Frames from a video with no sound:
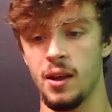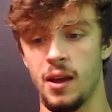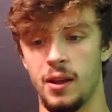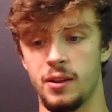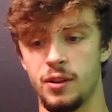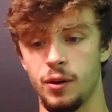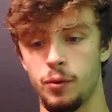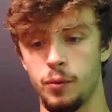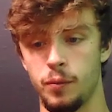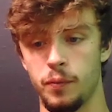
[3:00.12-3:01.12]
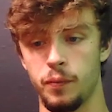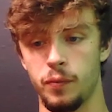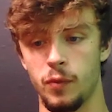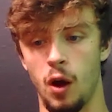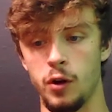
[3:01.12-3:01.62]
And so
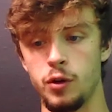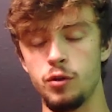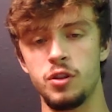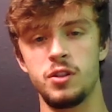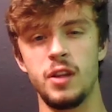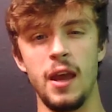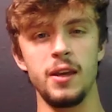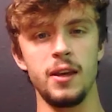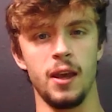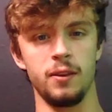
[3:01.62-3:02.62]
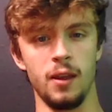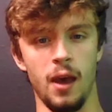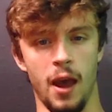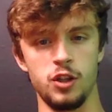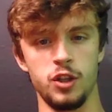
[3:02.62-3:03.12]
are you staying in
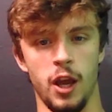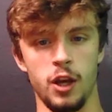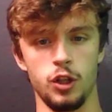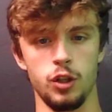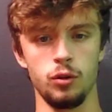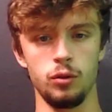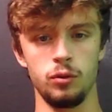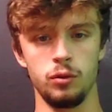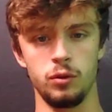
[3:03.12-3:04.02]
the educational